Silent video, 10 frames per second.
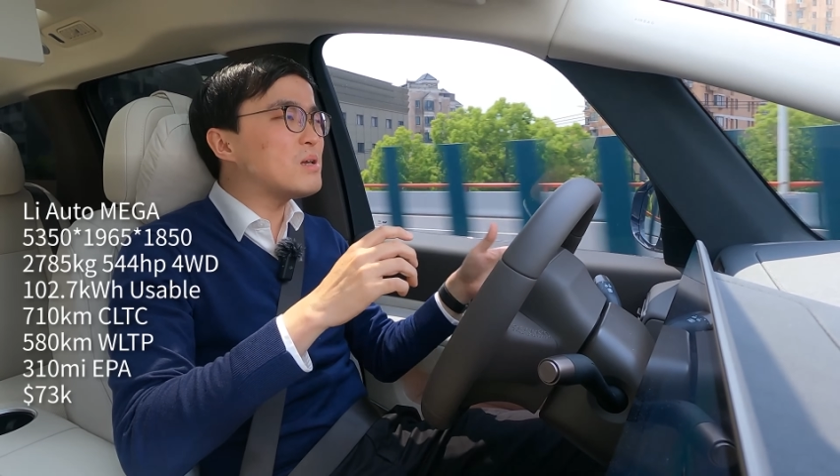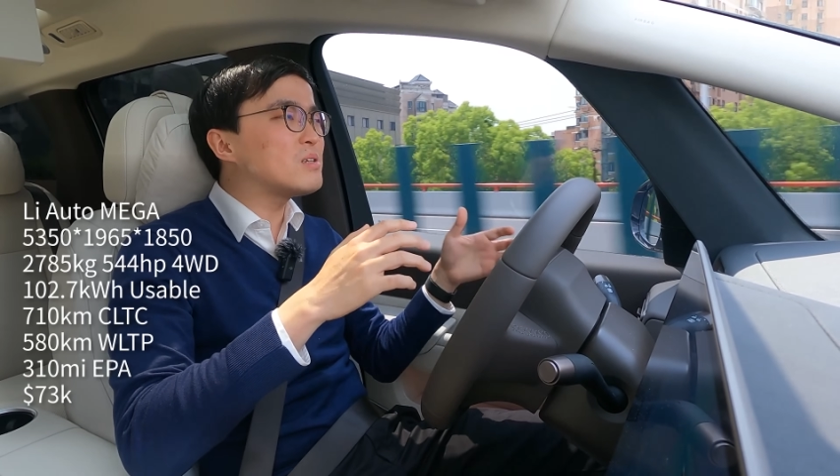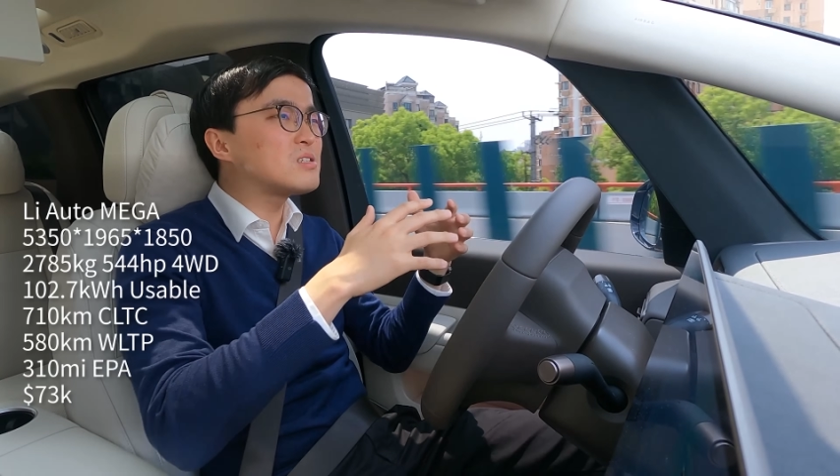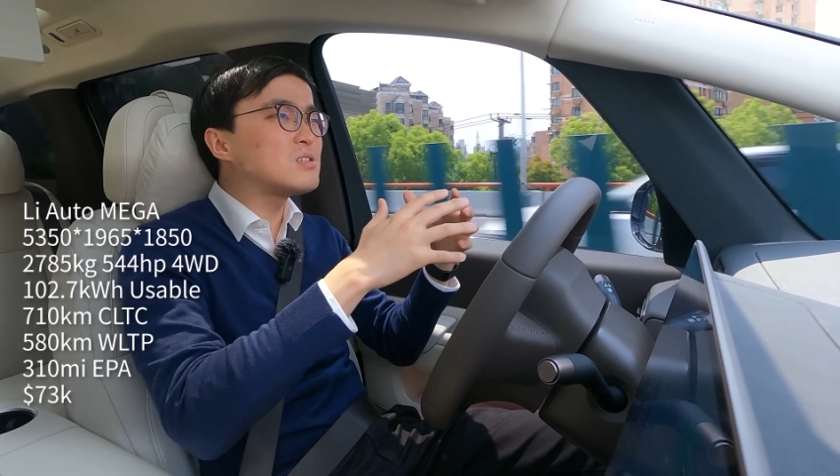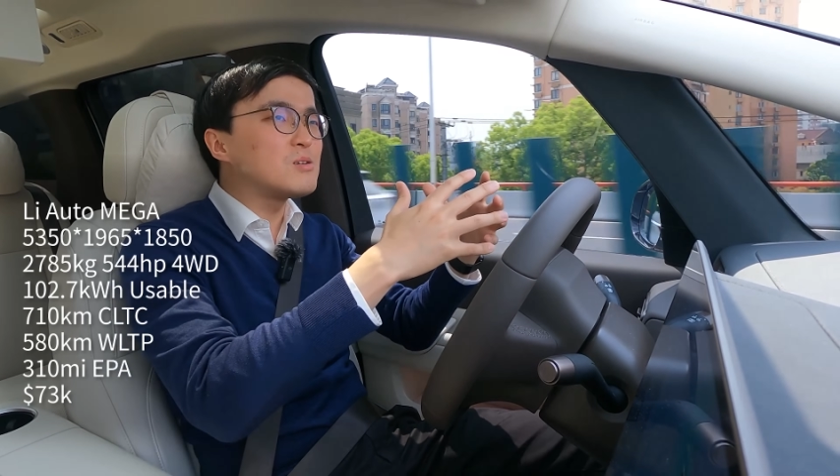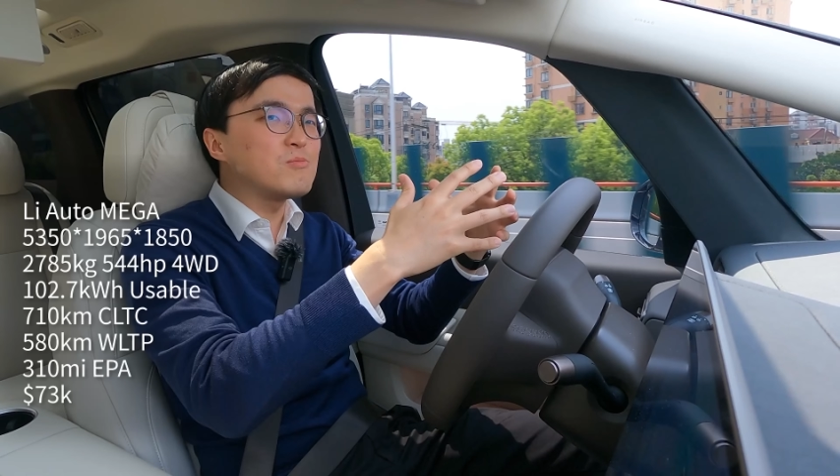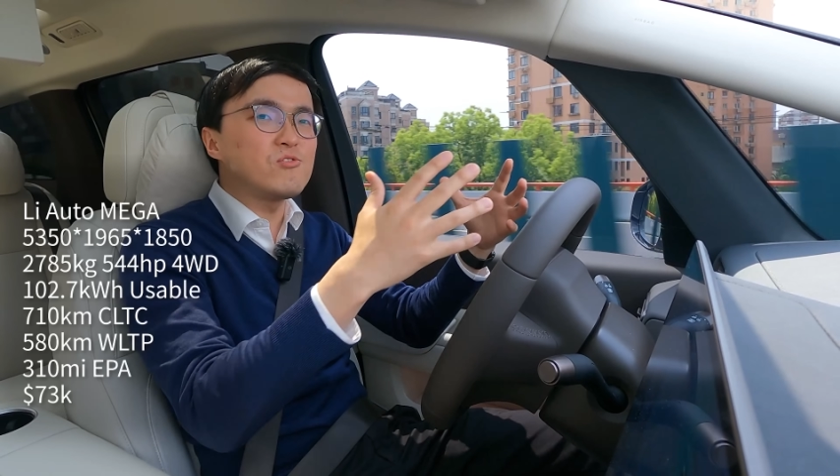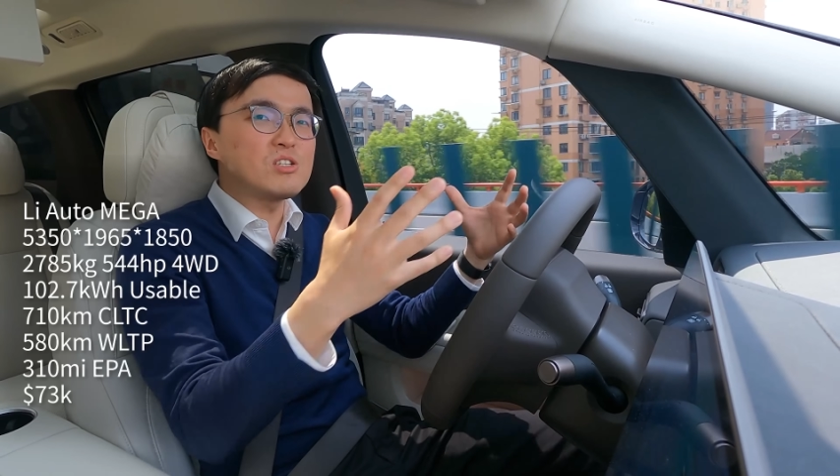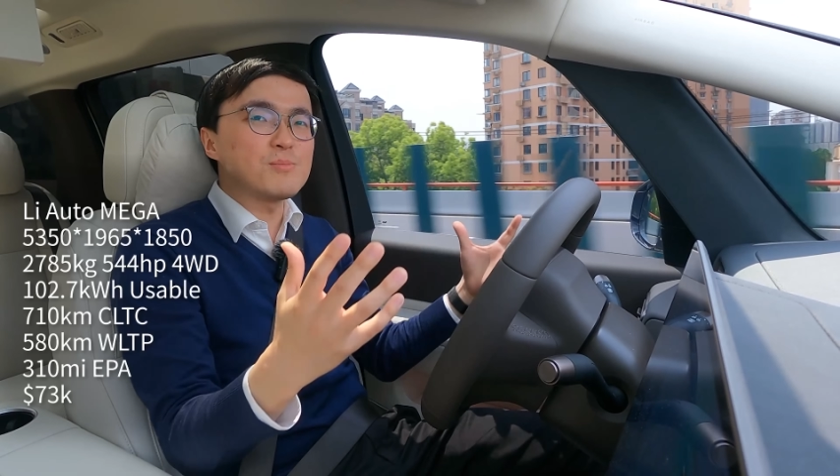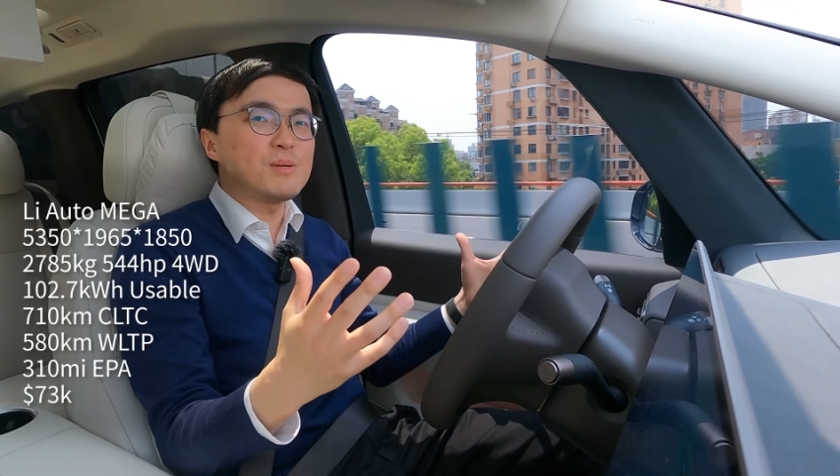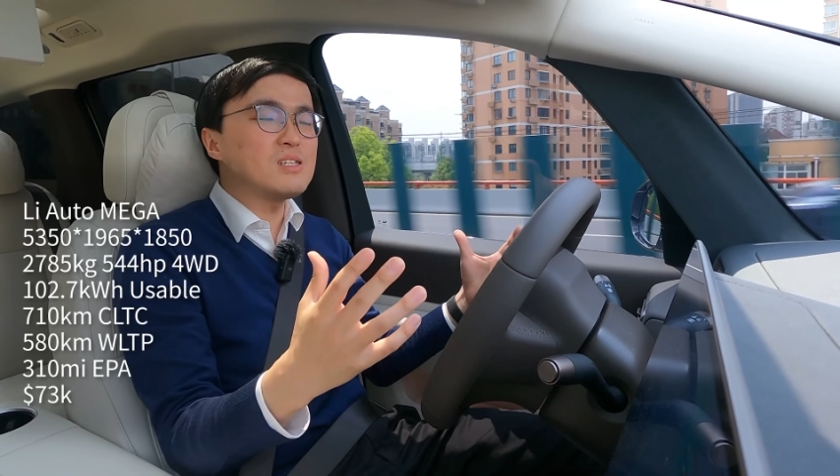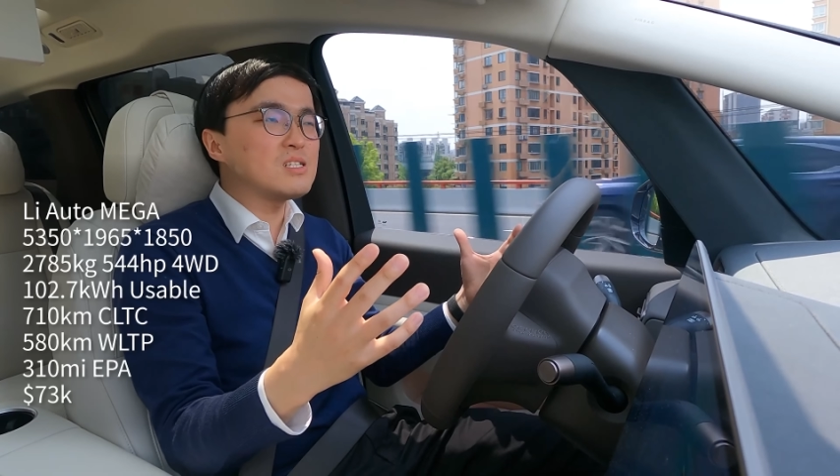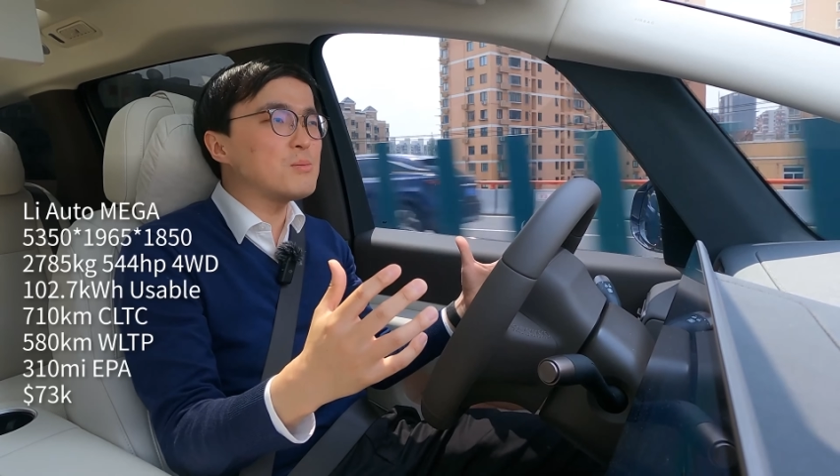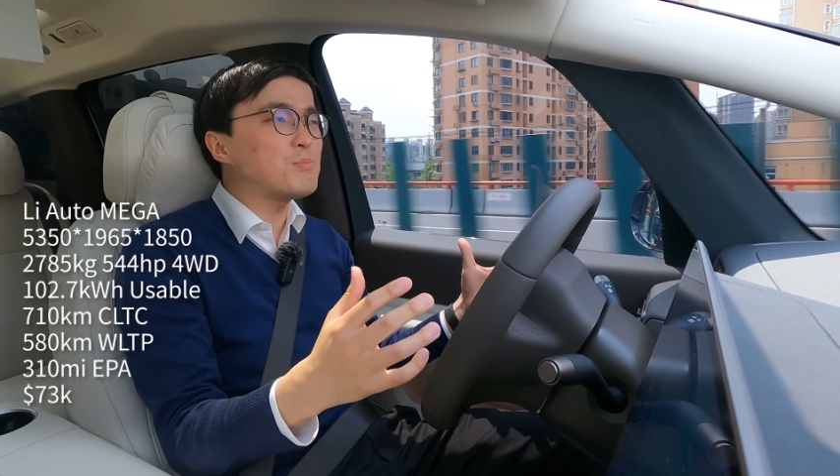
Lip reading: it's the visibility,